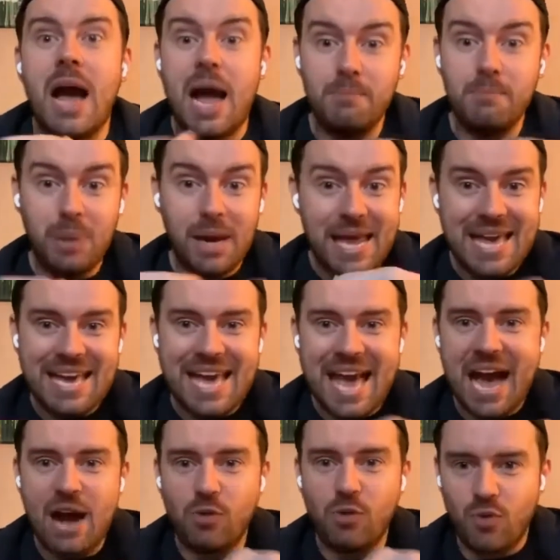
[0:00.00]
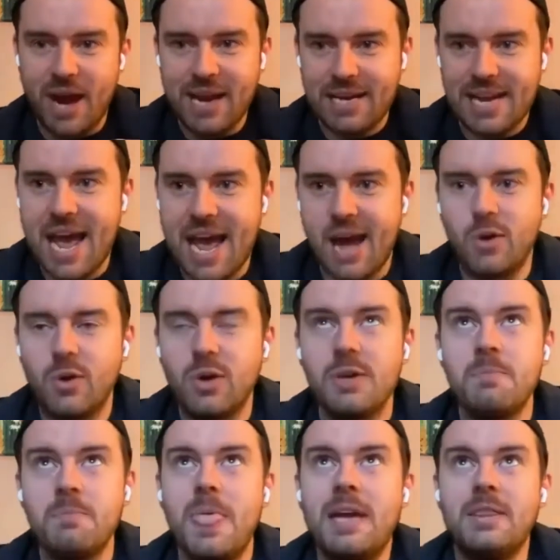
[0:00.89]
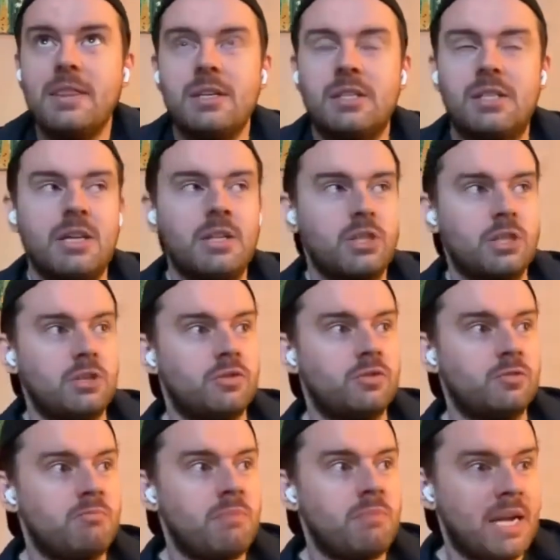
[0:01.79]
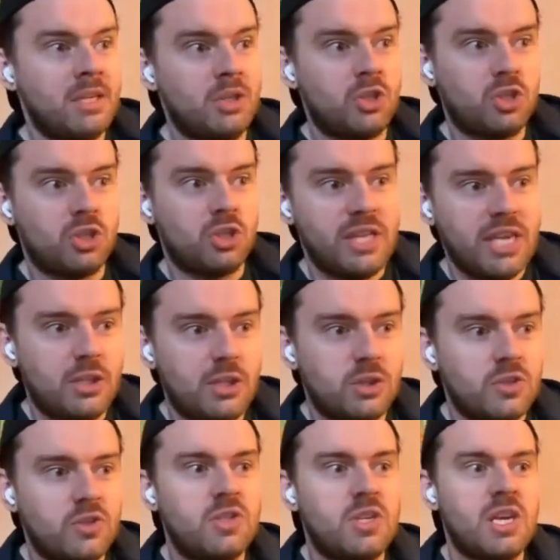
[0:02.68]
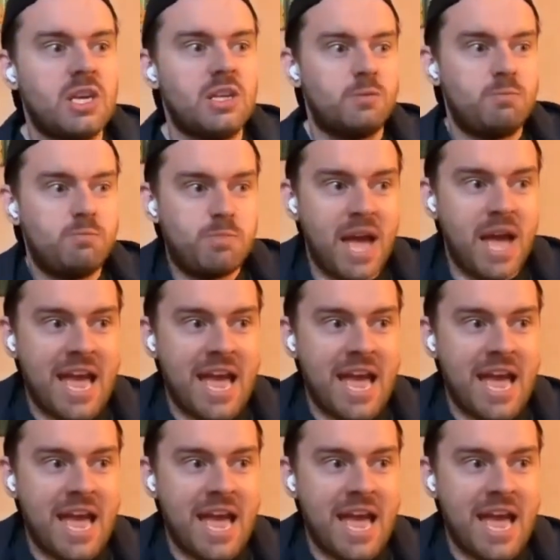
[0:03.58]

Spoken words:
I'm playing it out right now, in the sense of my digital agency is